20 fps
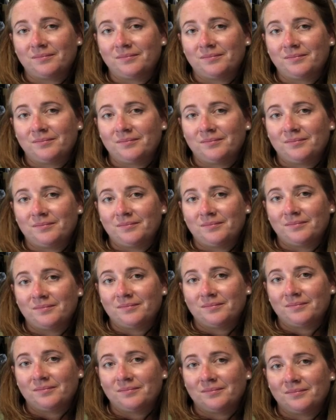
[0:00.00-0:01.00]

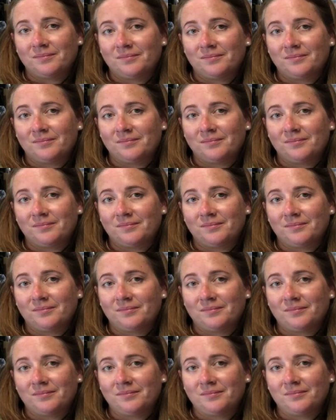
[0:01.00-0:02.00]

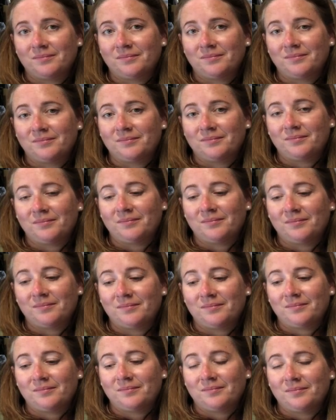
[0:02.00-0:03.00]

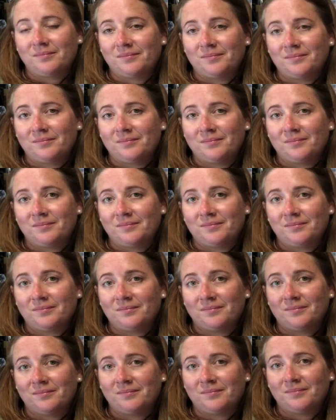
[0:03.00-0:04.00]

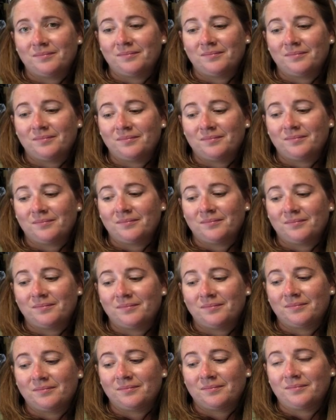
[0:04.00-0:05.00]

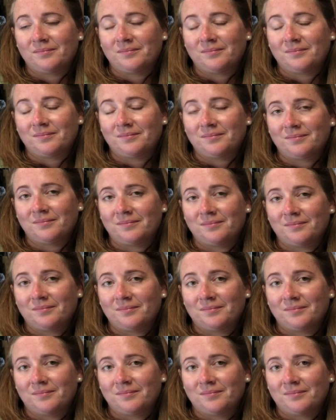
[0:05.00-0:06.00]

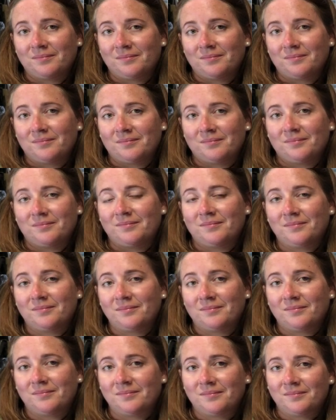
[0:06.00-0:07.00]

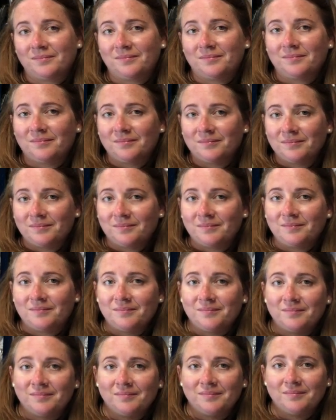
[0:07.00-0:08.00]
(silent)